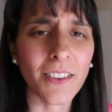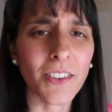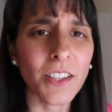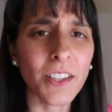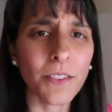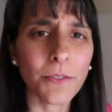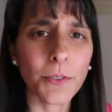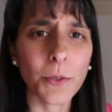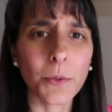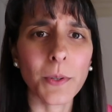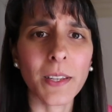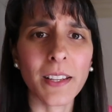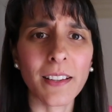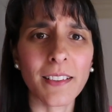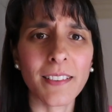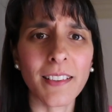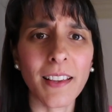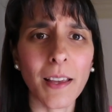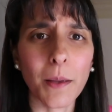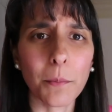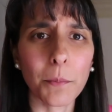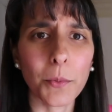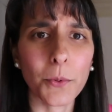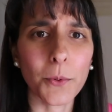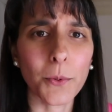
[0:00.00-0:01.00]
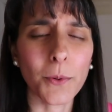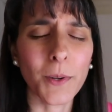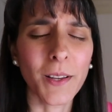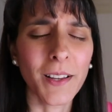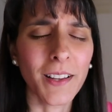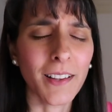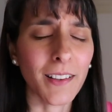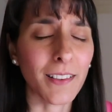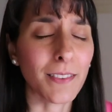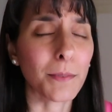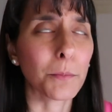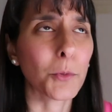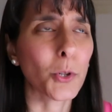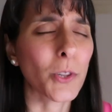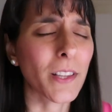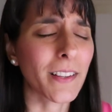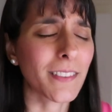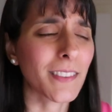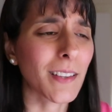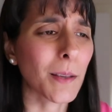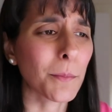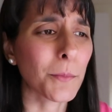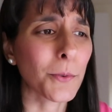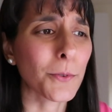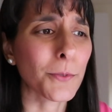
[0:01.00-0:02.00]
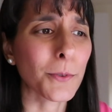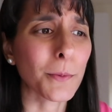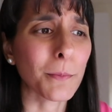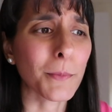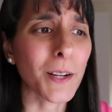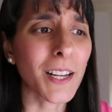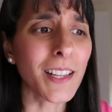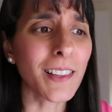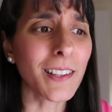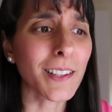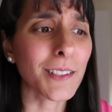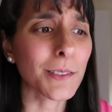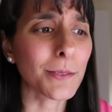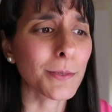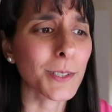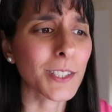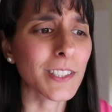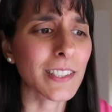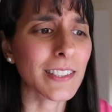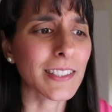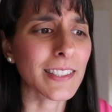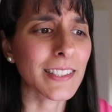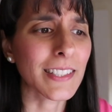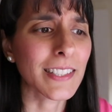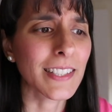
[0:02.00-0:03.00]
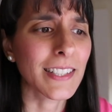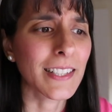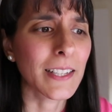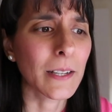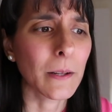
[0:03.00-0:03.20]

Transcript: I'll give you an example, a small example from my life, which is,